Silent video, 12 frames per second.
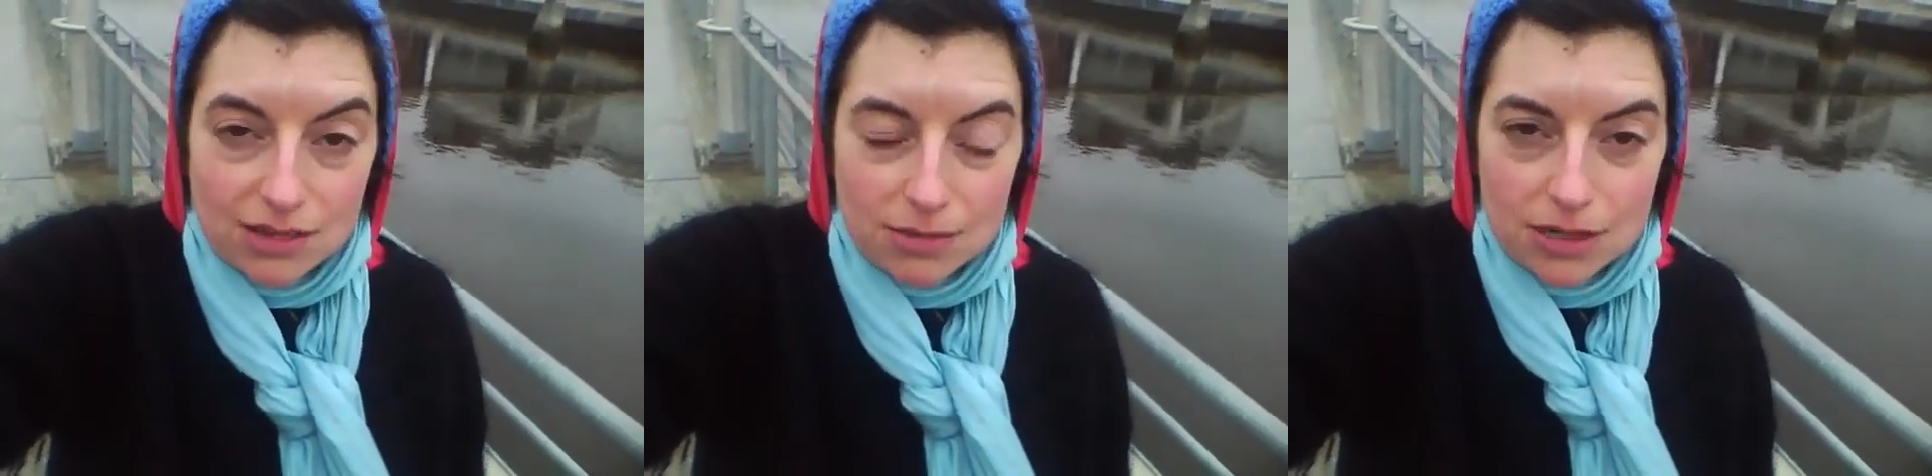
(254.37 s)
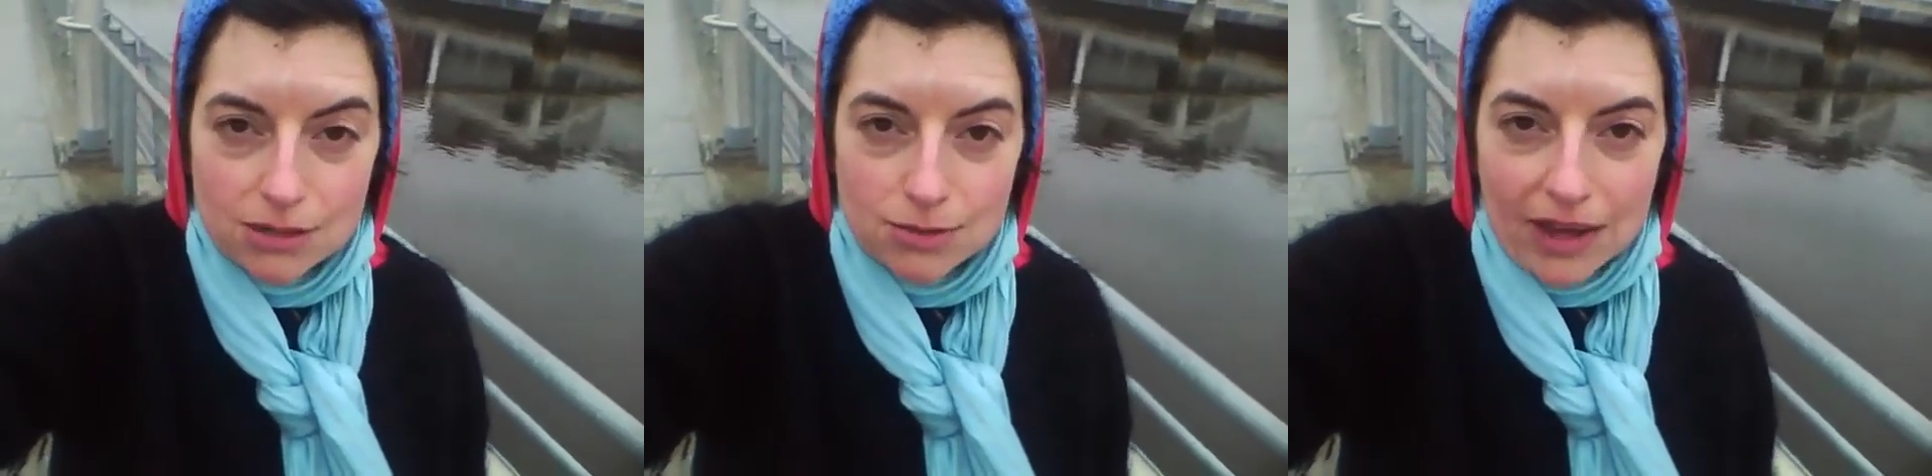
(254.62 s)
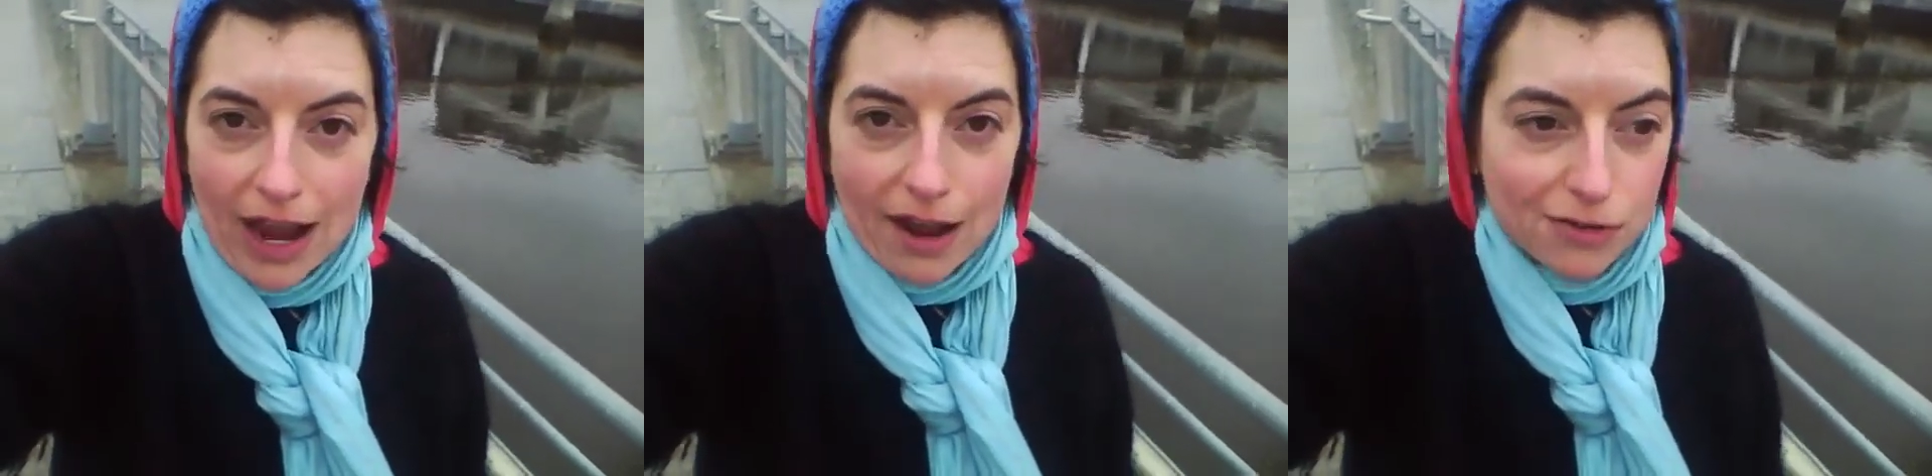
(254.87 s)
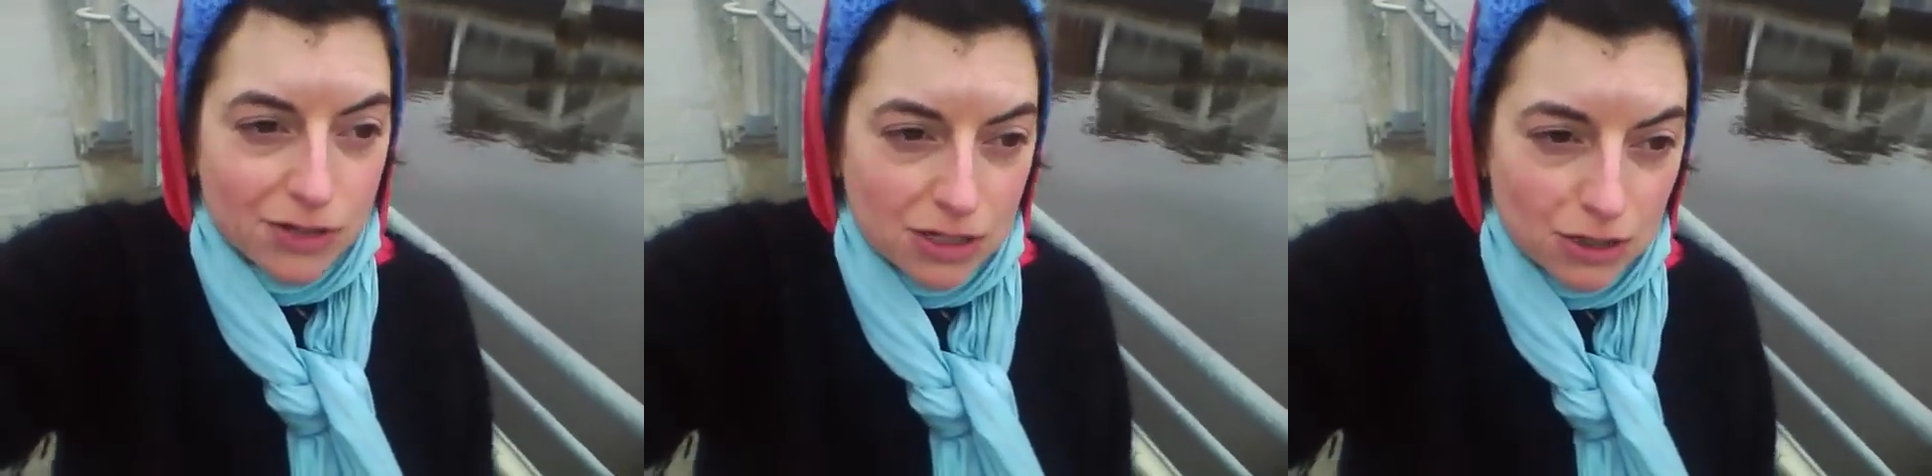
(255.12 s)
sometimes we have
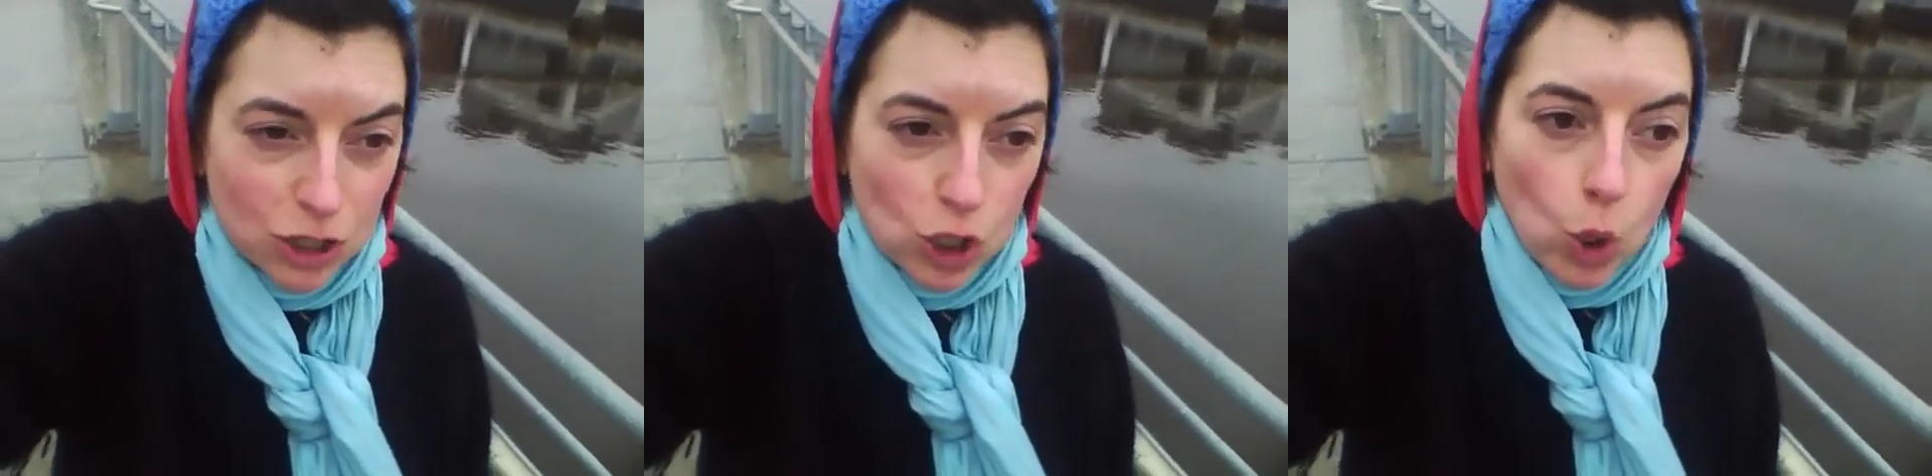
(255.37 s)
to